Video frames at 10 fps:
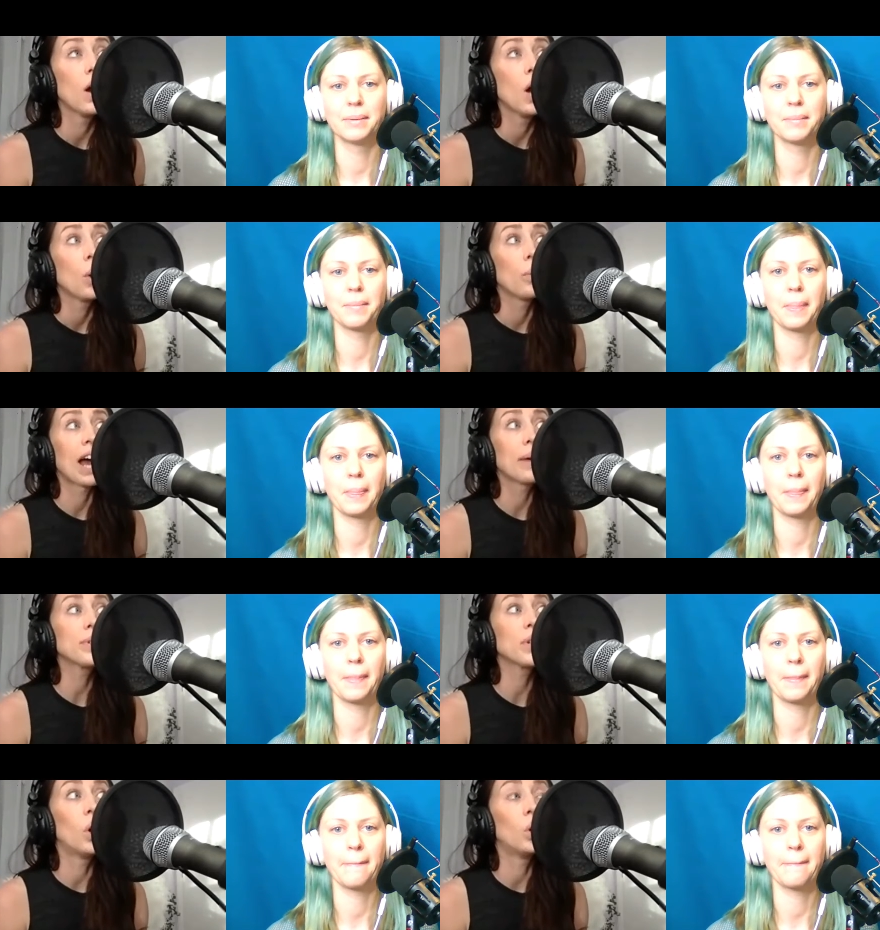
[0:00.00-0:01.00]
Speaker 1: when I was
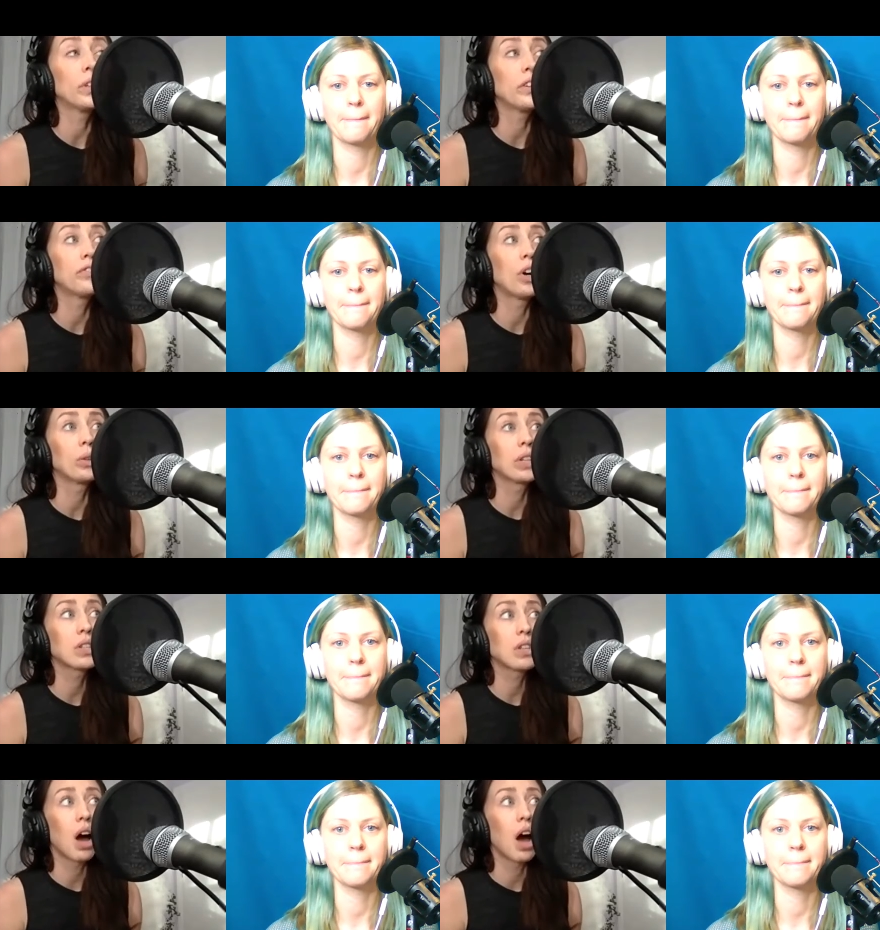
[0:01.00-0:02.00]
only focused
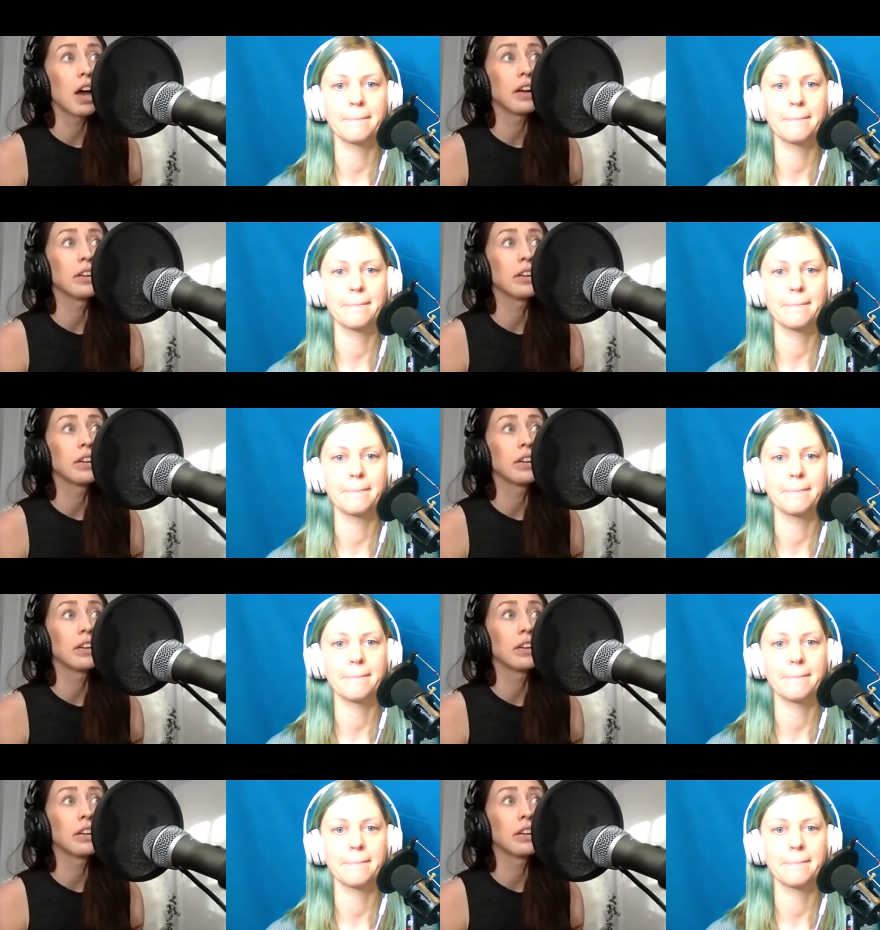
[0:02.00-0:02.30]
on